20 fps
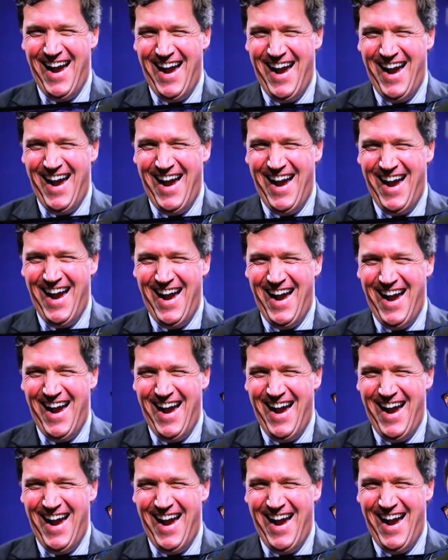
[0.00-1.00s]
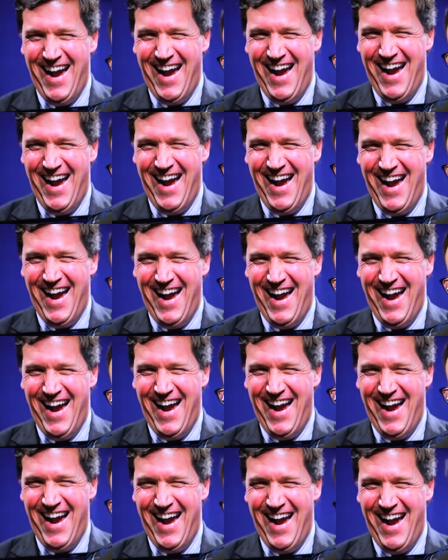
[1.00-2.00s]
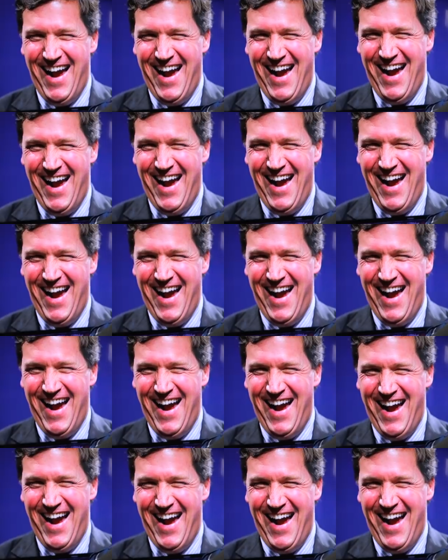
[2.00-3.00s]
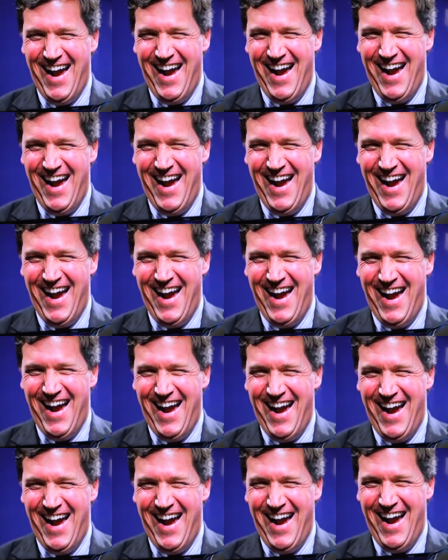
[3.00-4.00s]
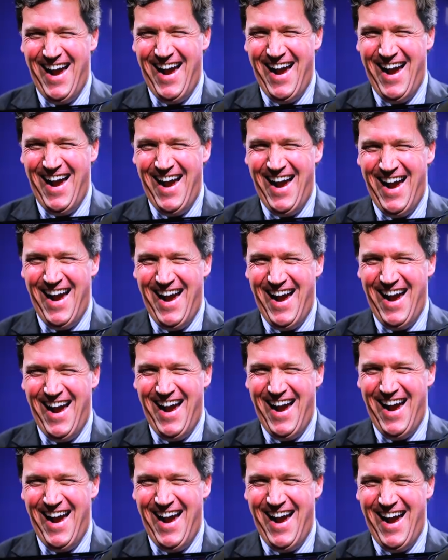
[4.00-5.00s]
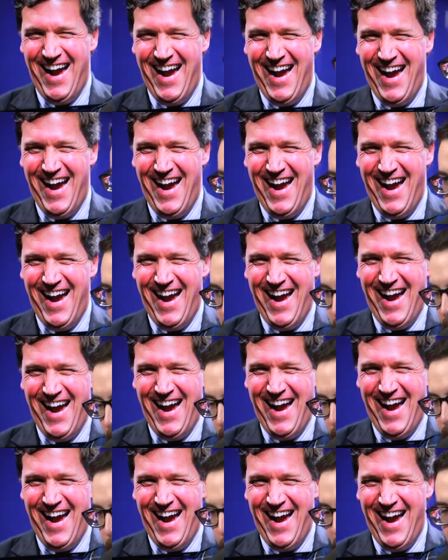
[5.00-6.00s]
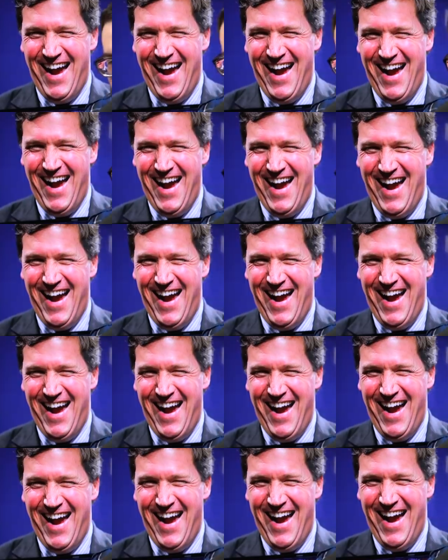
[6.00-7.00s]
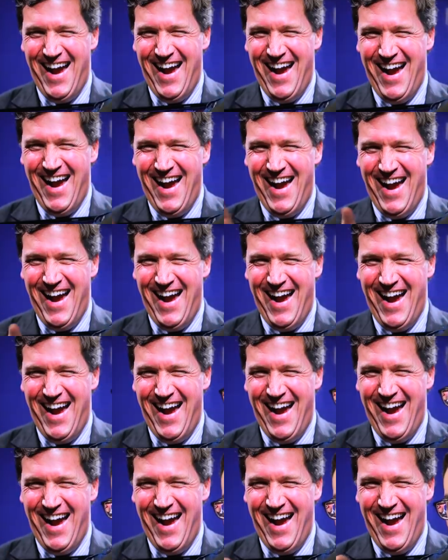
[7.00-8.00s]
No words are spoken by the person on screen.